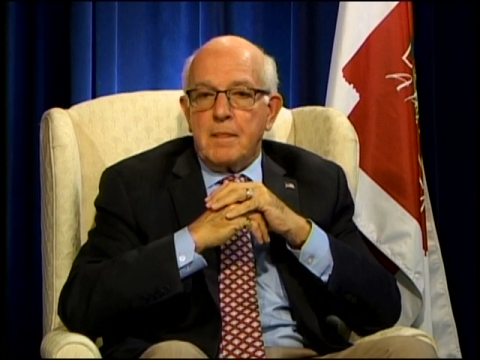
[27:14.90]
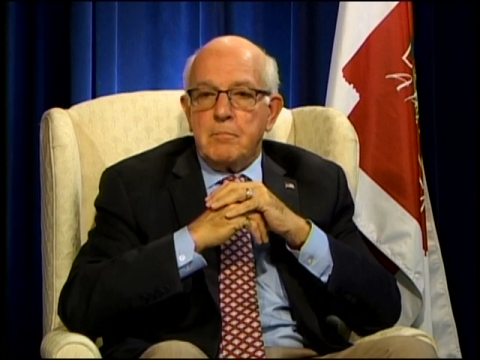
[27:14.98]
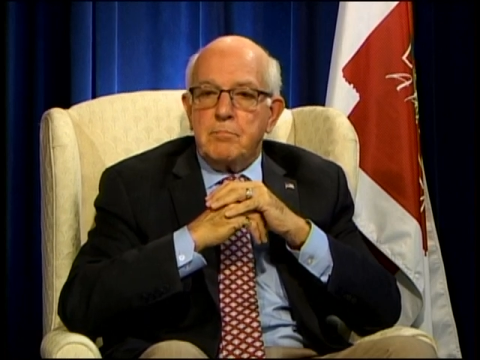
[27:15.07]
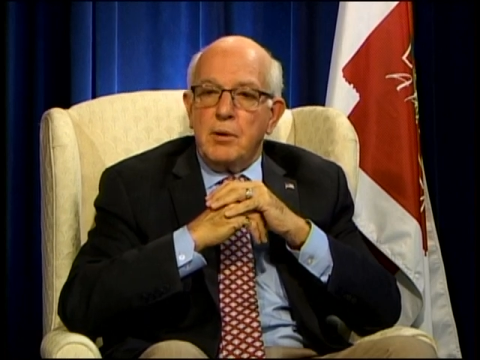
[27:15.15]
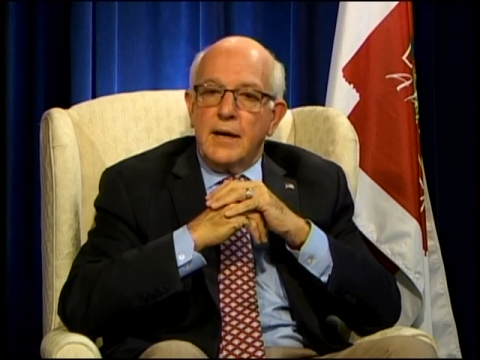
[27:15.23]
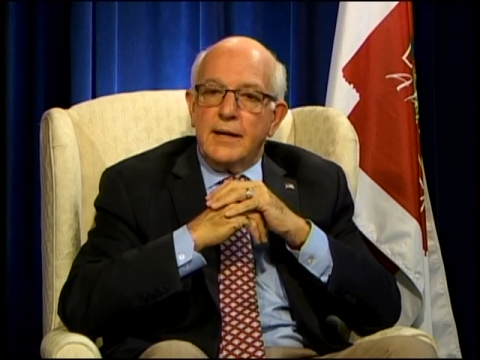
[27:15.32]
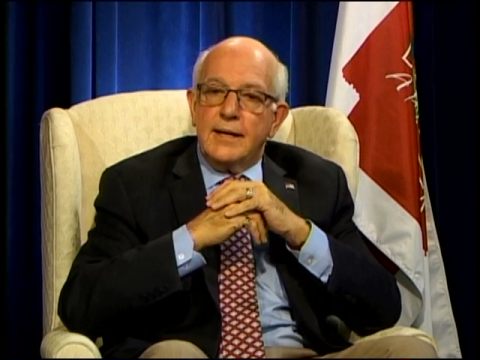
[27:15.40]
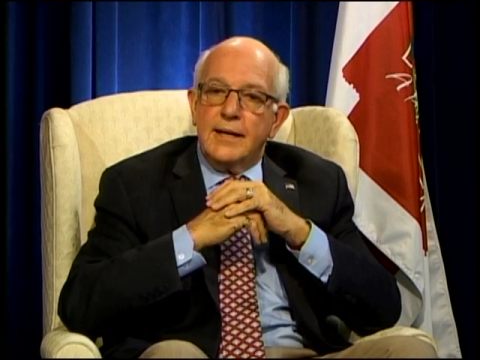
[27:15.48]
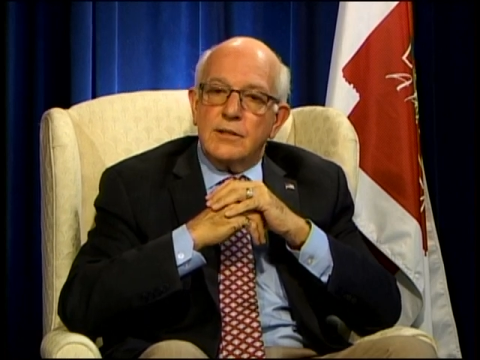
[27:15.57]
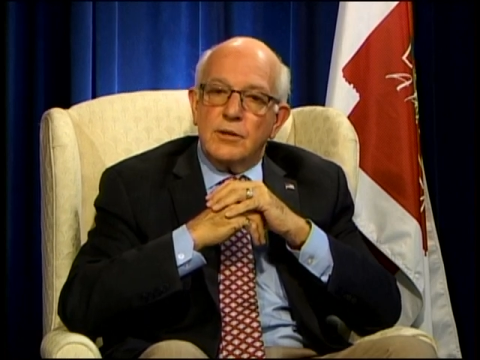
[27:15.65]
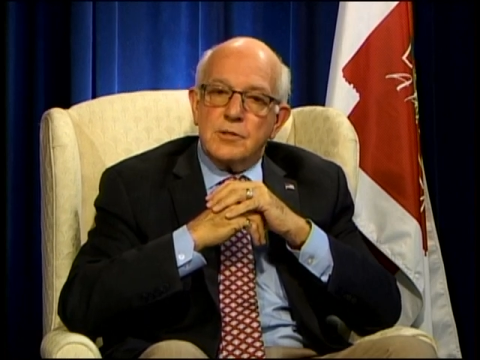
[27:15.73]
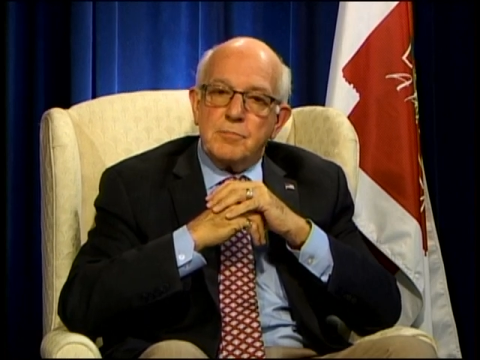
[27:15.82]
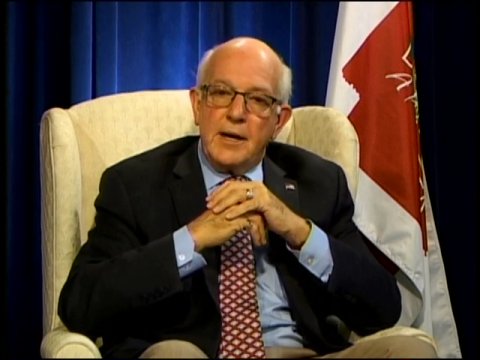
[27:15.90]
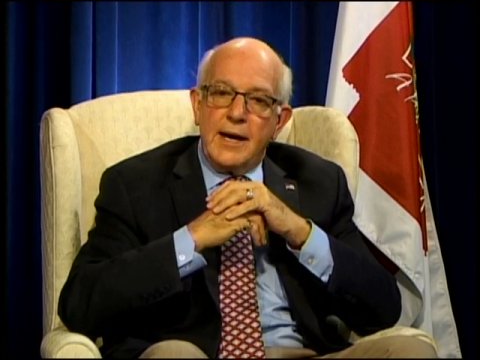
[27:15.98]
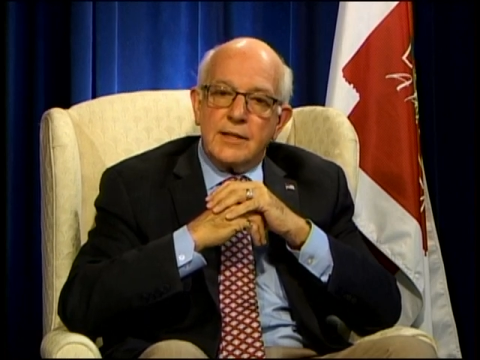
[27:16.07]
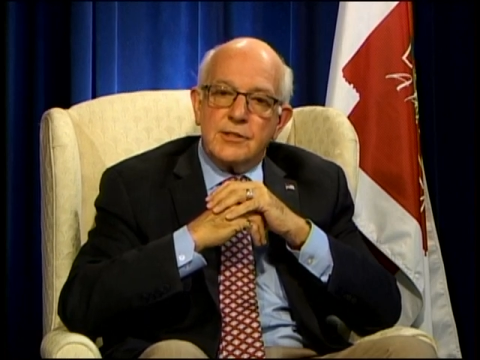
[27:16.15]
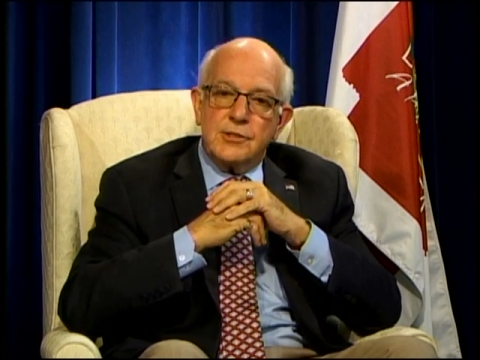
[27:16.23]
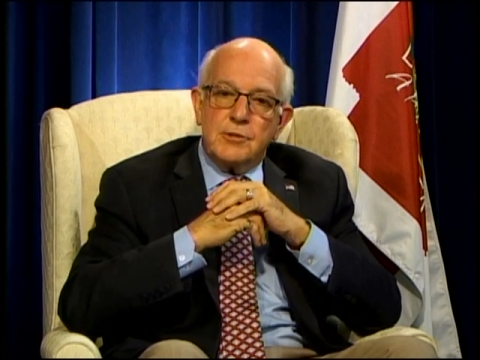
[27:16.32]
But it goes
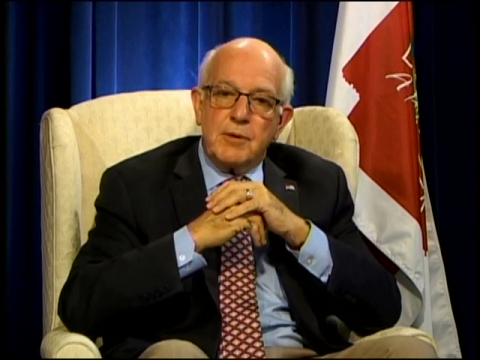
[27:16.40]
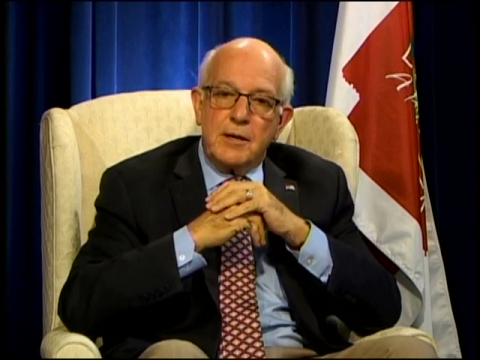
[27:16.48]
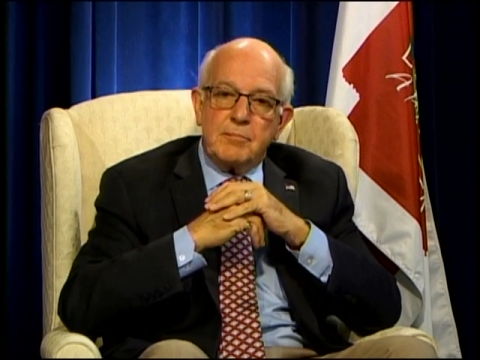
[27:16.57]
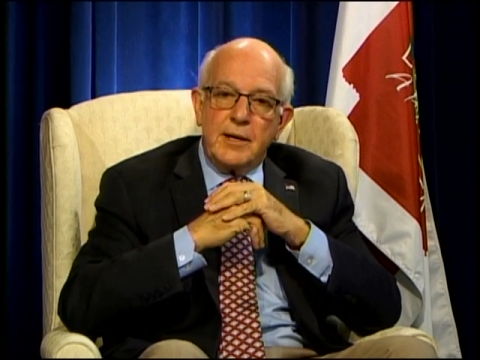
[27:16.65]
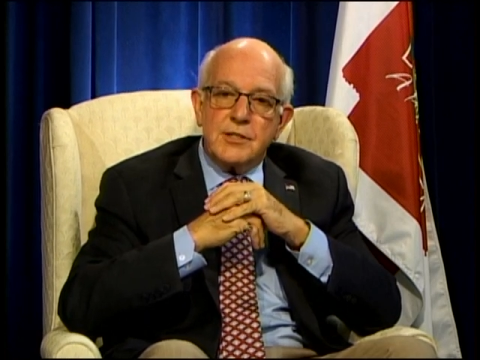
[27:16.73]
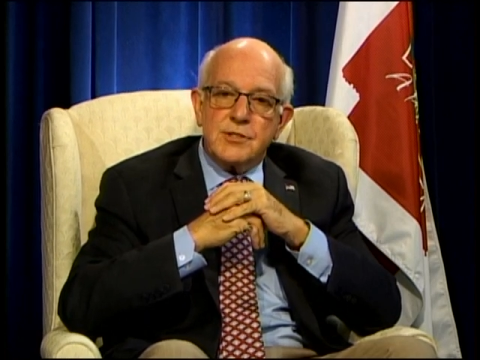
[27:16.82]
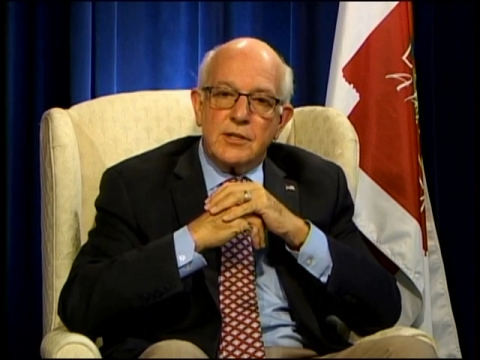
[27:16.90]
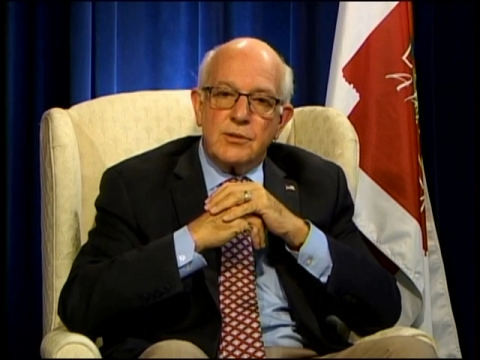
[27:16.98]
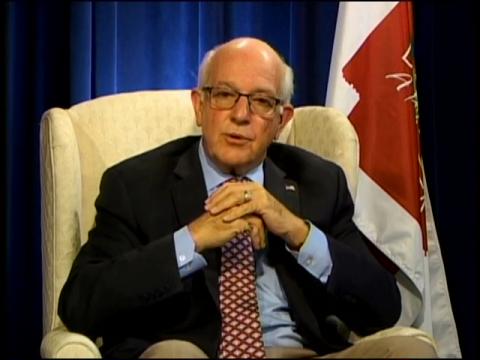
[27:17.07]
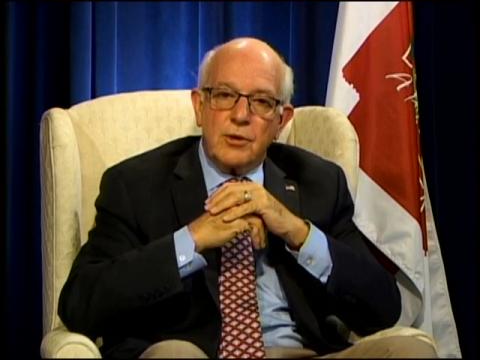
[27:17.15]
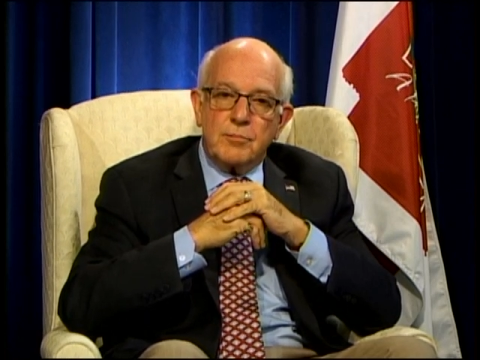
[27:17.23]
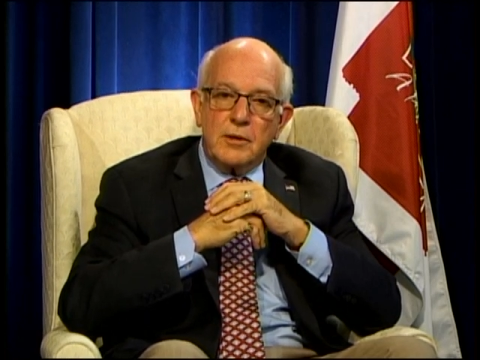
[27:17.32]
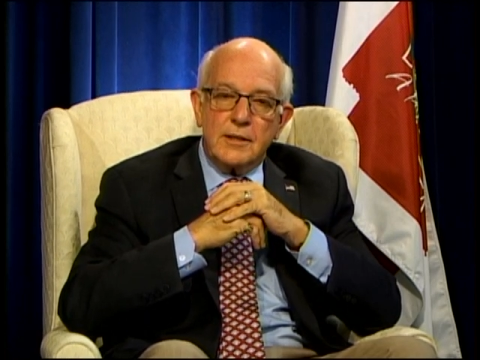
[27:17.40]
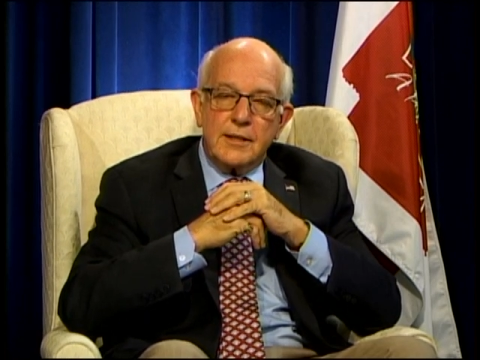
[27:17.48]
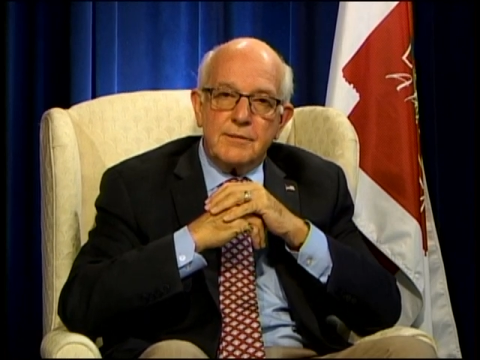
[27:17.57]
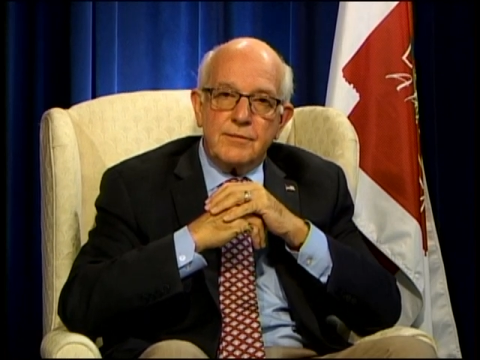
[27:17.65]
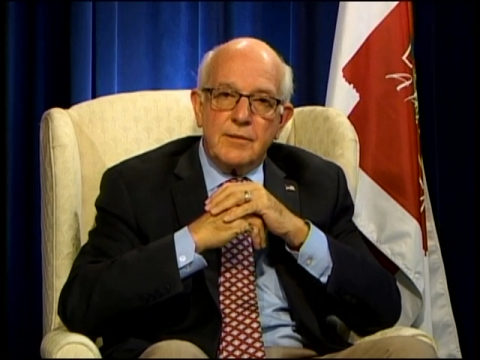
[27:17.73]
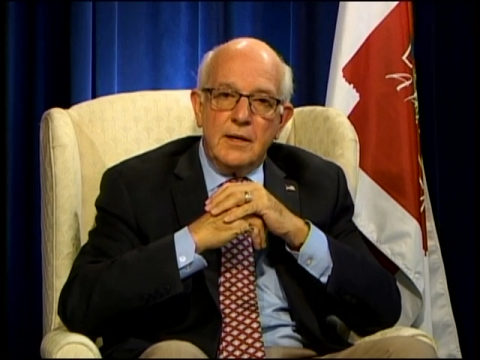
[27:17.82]
back to my basic core
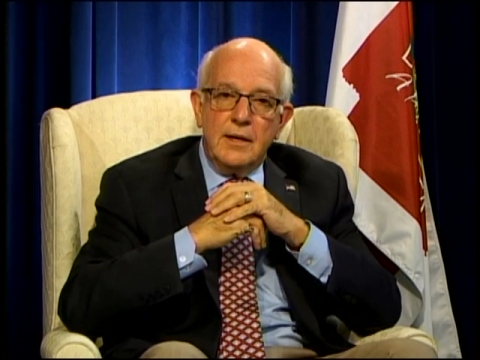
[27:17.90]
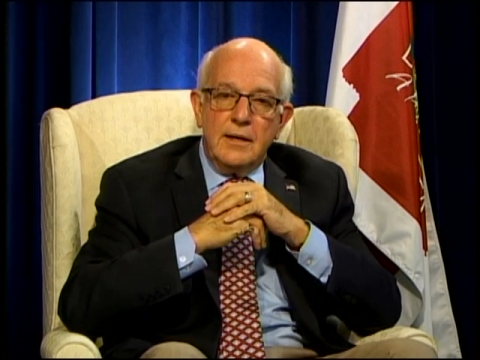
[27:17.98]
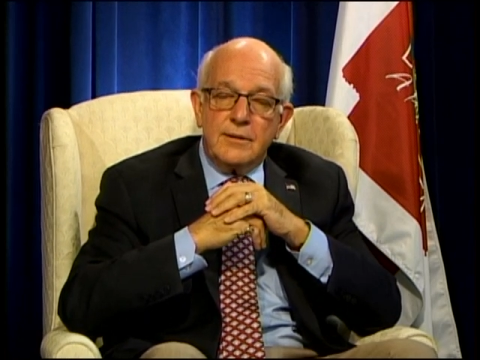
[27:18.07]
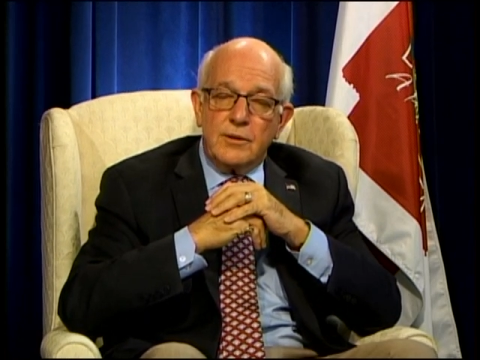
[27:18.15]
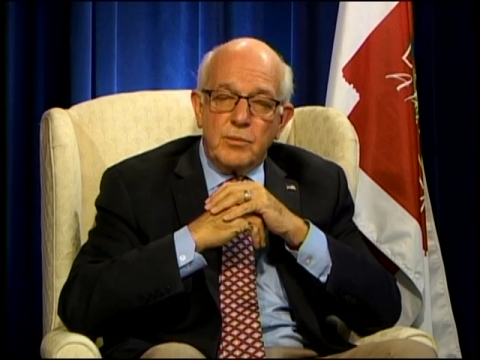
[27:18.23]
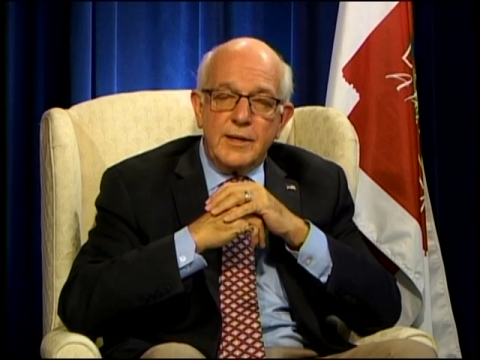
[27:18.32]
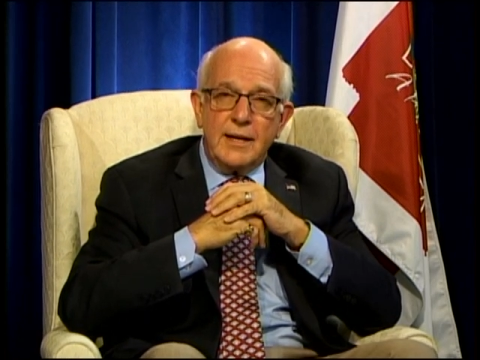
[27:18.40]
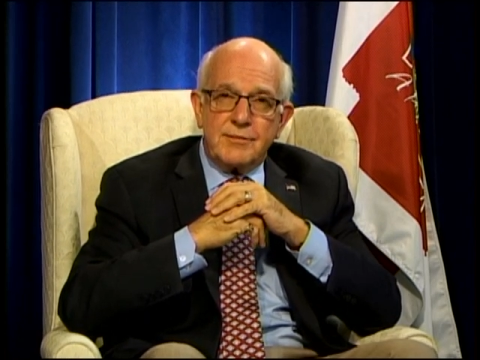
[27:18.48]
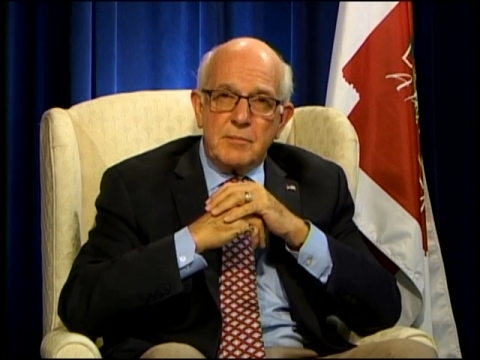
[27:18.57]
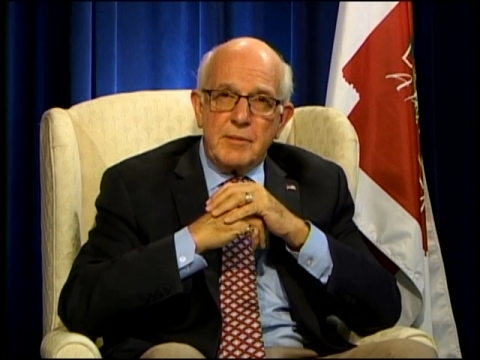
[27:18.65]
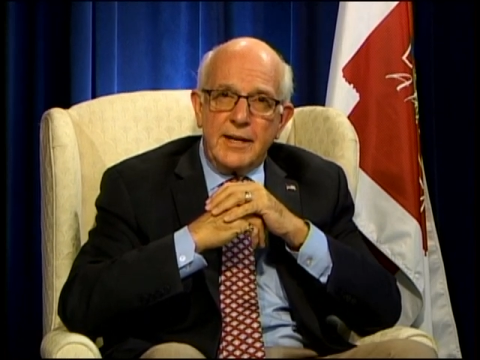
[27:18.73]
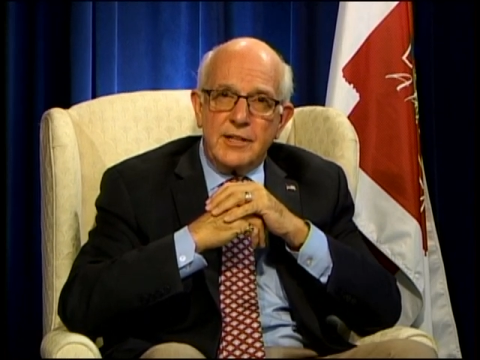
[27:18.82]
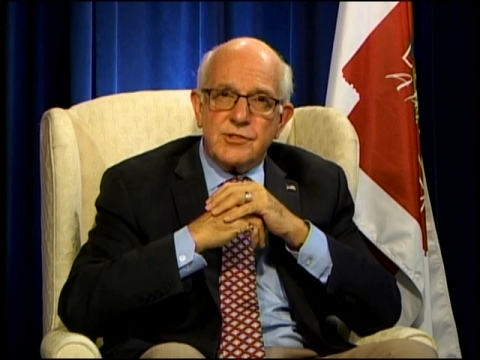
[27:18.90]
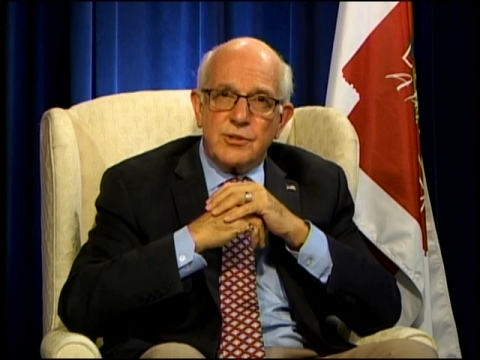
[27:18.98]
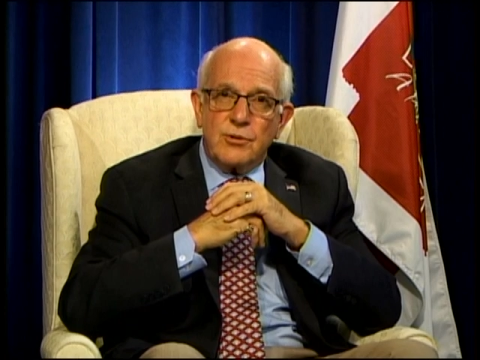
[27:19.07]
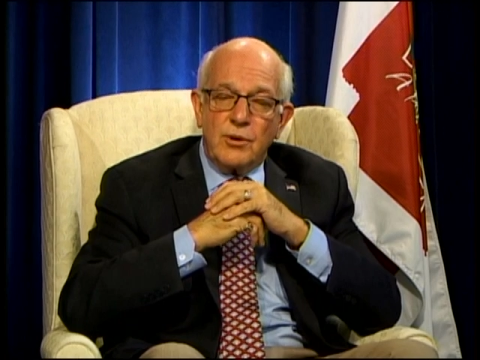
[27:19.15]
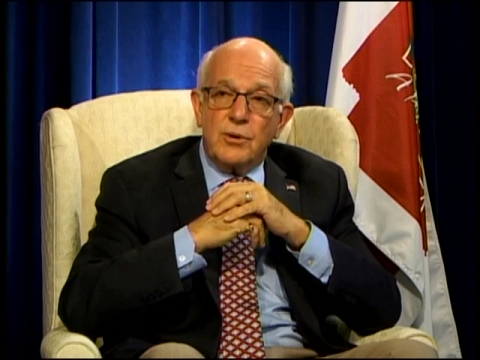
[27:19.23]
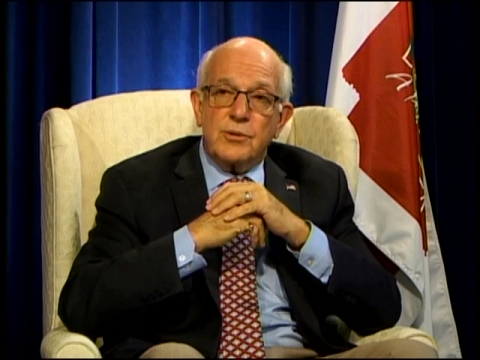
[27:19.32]
belief that we have to manage the
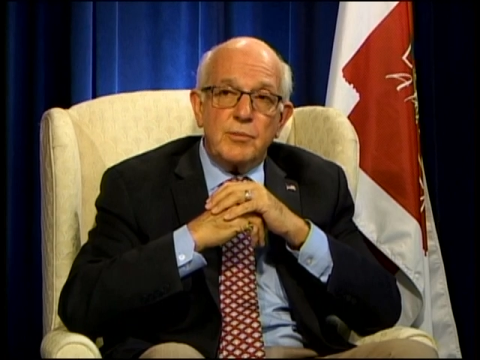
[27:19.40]
growth.